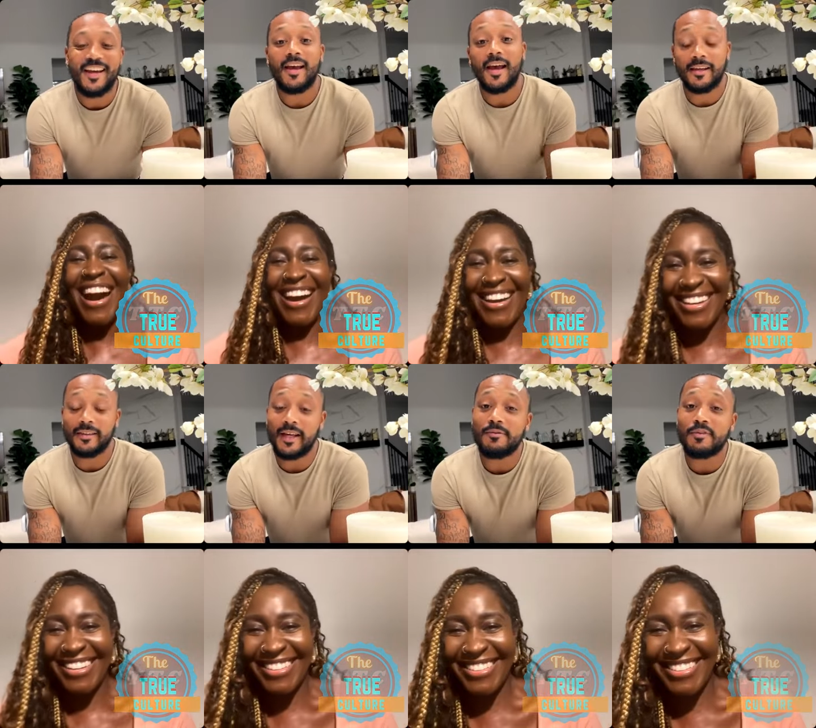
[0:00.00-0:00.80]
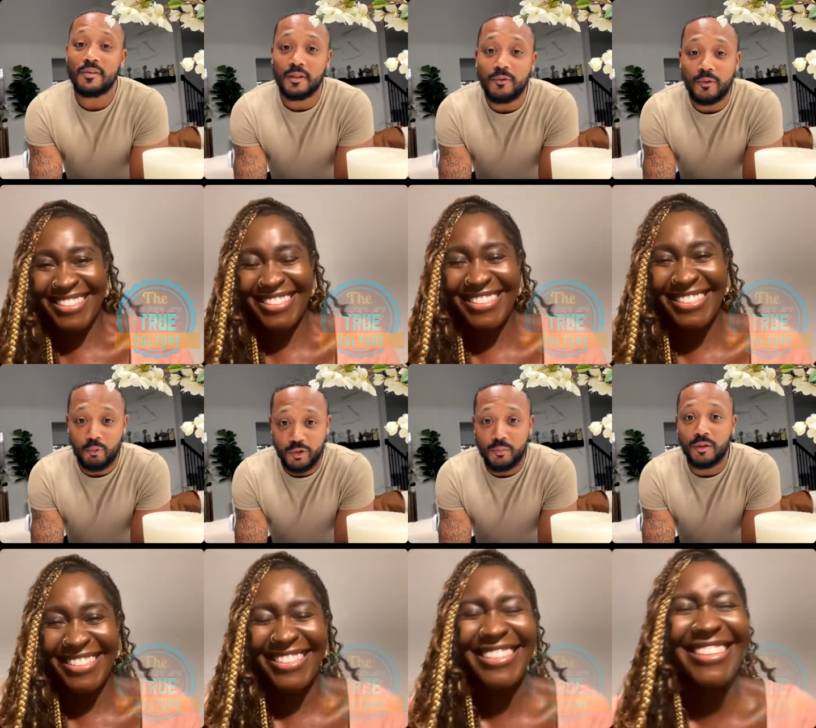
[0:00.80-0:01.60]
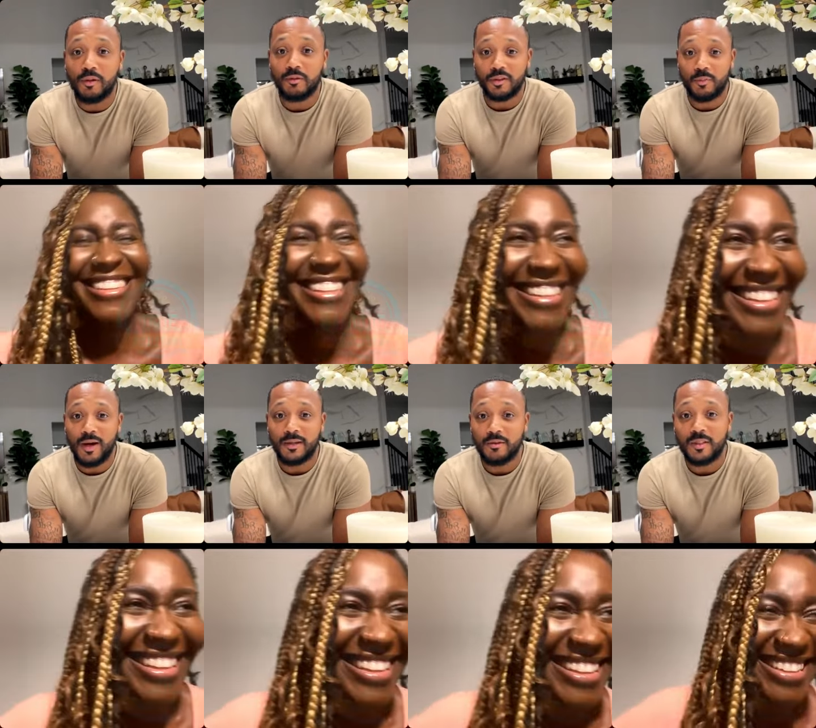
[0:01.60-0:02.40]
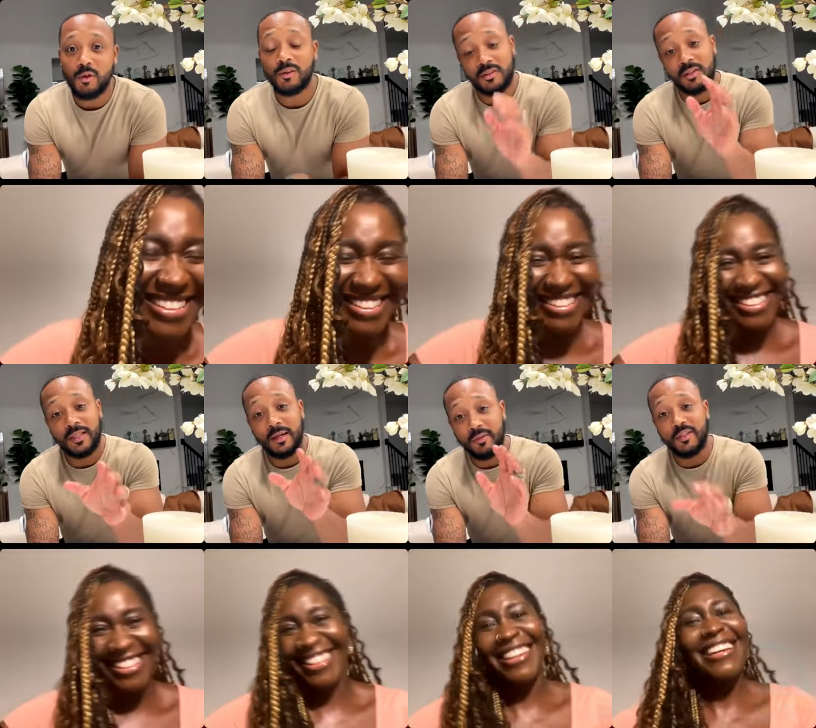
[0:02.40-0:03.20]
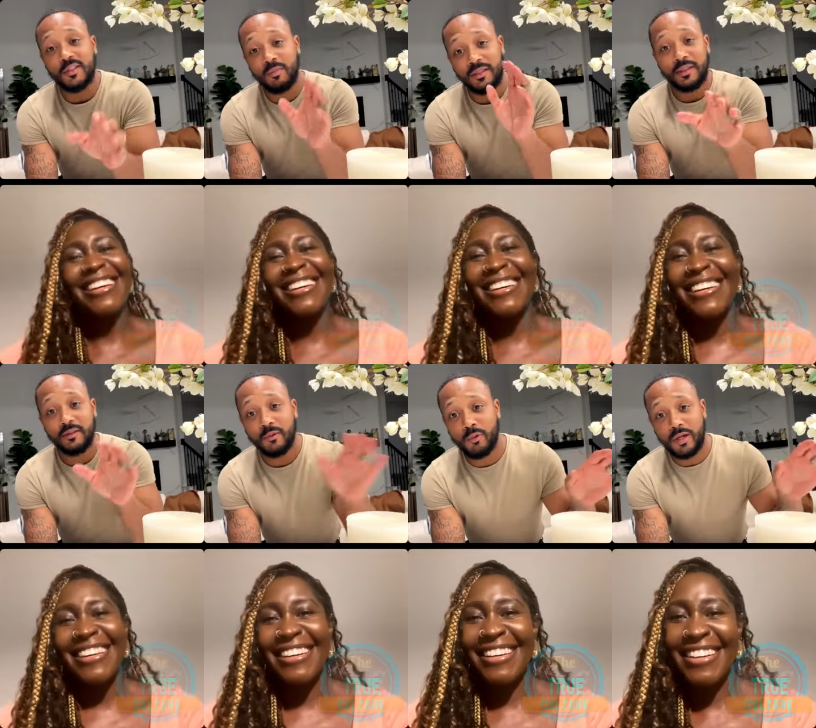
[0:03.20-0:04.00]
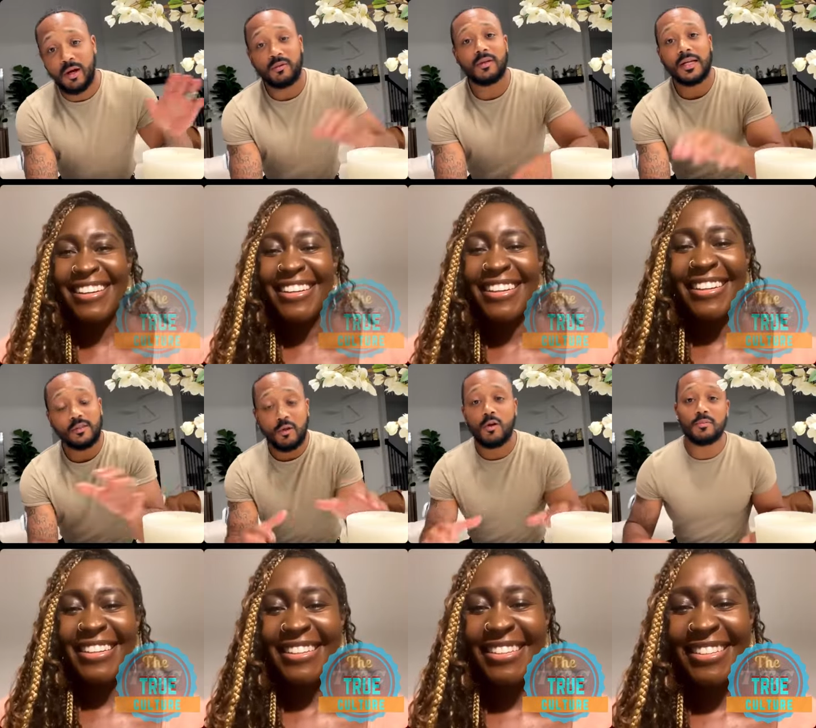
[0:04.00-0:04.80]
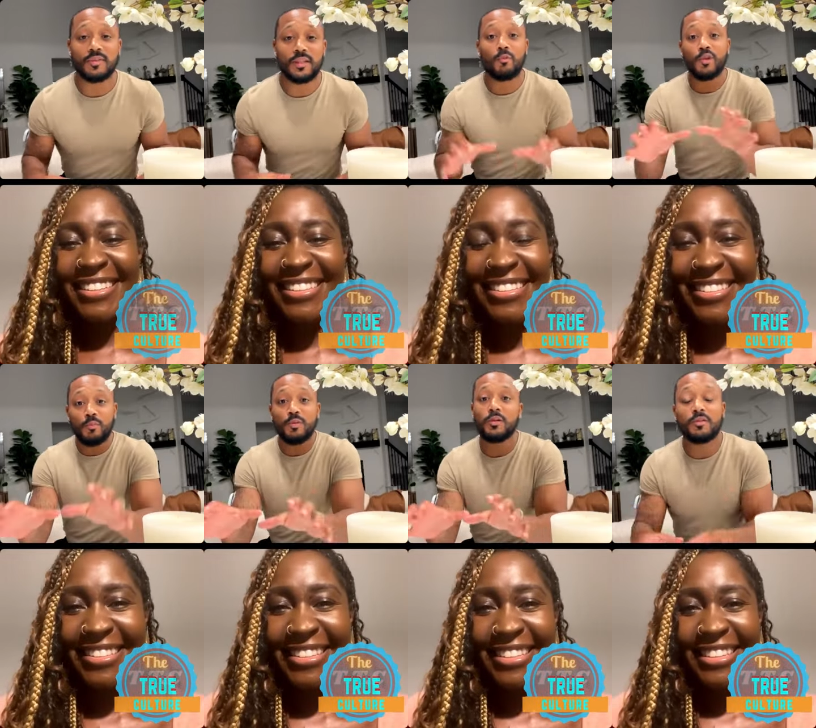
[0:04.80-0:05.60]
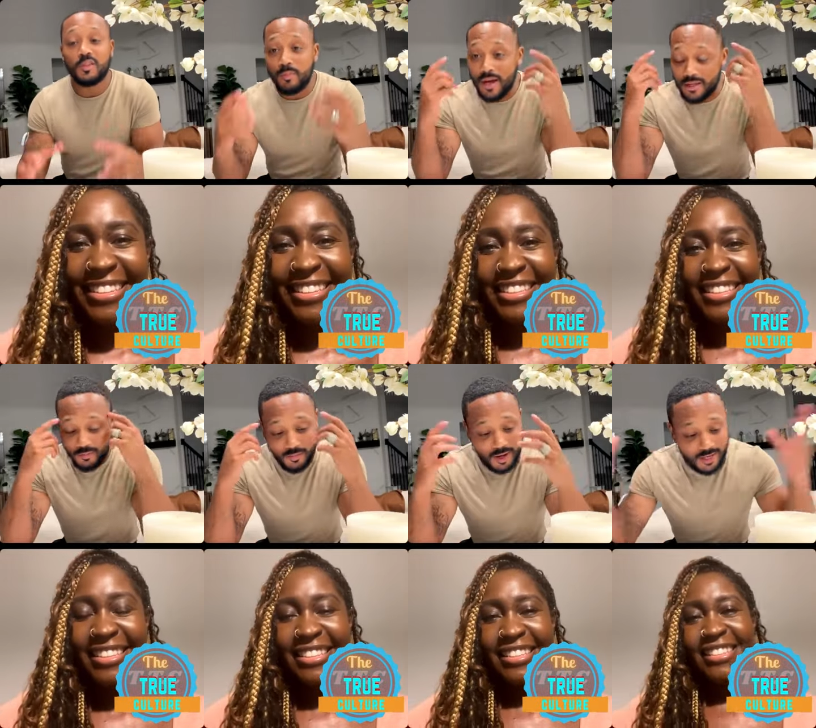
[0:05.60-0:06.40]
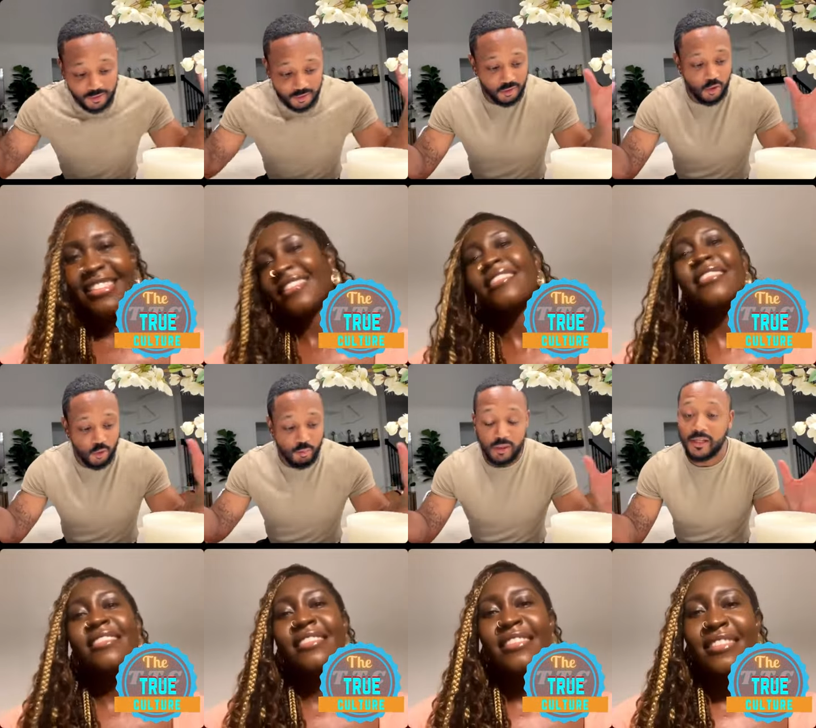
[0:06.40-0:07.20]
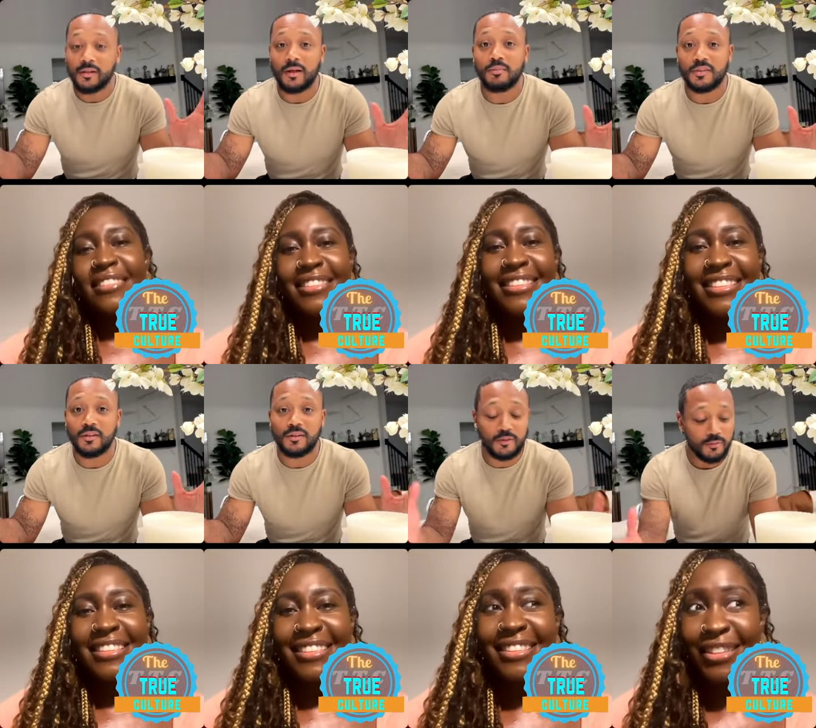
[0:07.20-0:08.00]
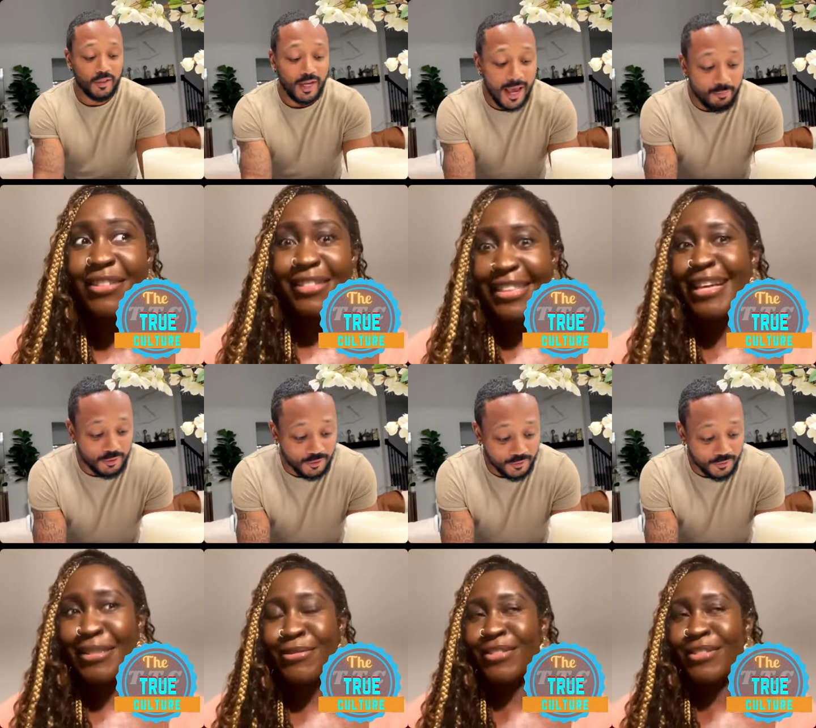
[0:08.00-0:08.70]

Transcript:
Speaker 1: hey, life's different when you put on the spot. You see what celebrities be dealing with out there? That's all I'm saying. When you put on the spot, your mind just go blank. I'm literally, telling you, it happens.